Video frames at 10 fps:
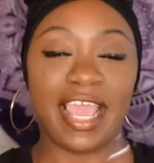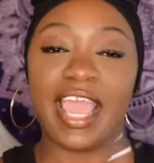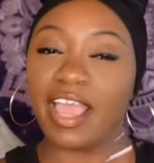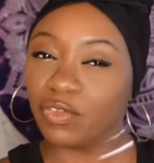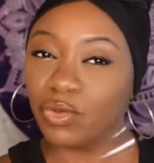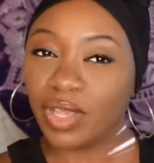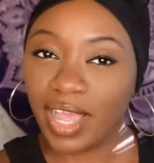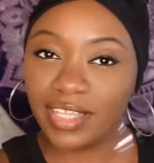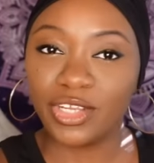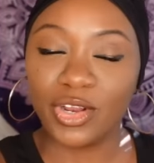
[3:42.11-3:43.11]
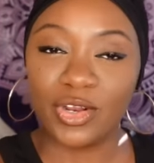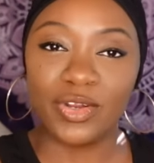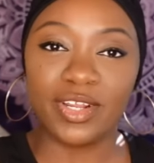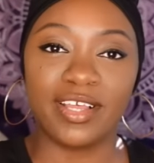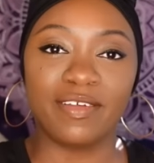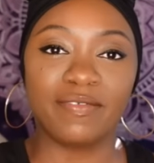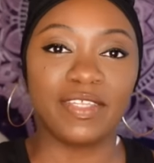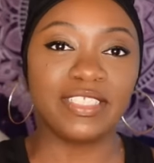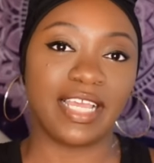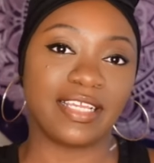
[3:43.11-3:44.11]
Have you guys heard of
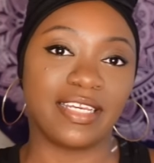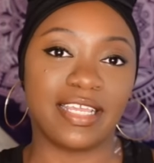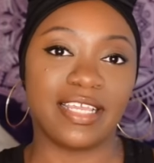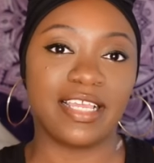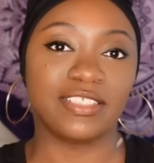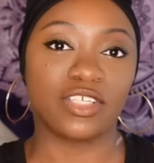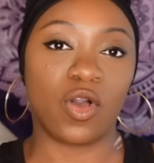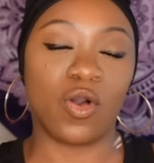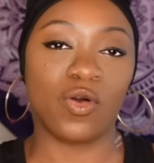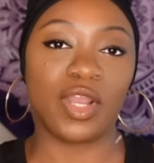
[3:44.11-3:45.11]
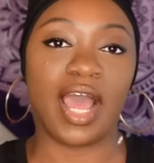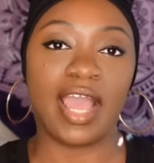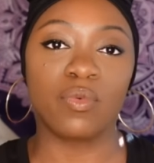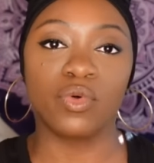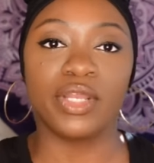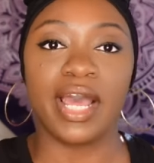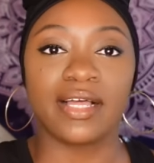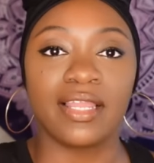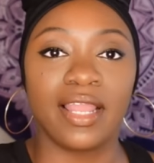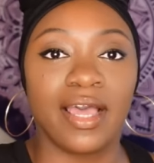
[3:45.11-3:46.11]
the technique? It's called, I will not
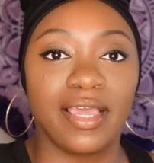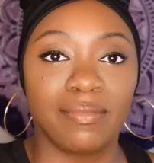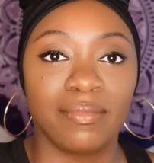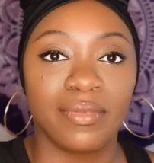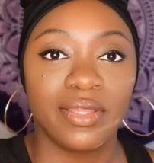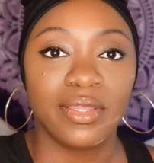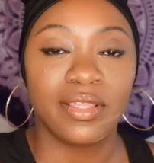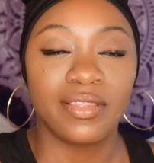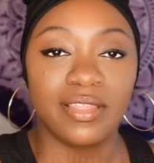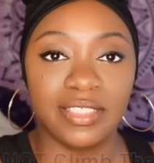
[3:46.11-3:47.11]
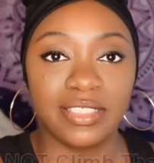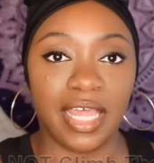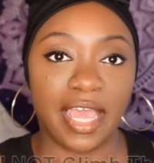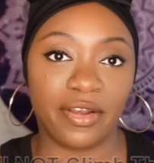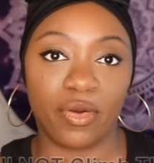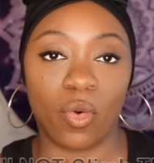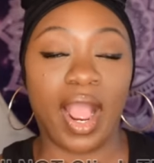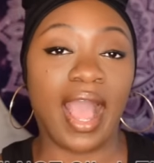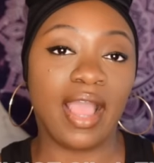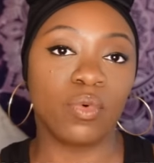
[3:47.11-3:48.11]
climb this ladder, or
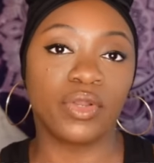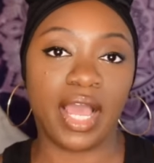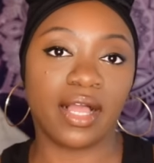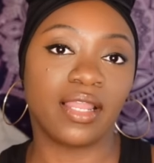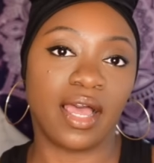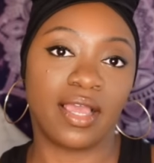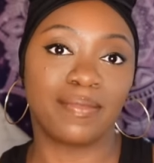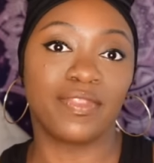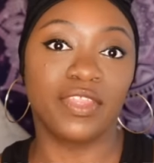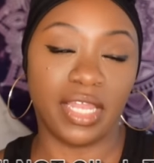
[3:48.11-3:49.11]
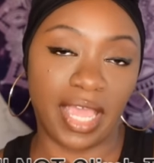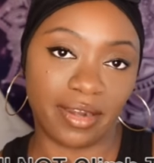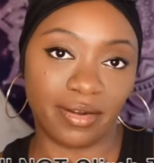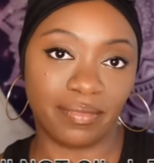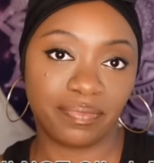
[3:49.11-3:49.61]
I will not climb the ladder.